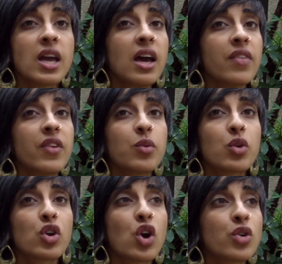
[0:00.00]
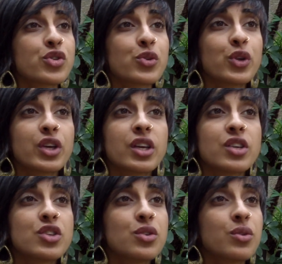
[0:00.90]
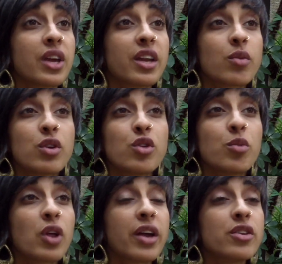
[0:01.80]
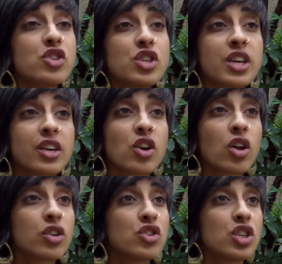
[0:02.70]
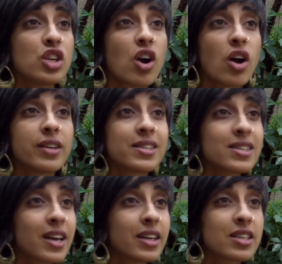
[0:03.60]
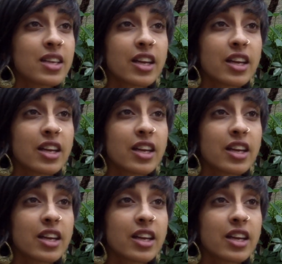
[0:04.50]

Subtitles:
Yeah, and then we're also looking into getting renewable energy technology on site,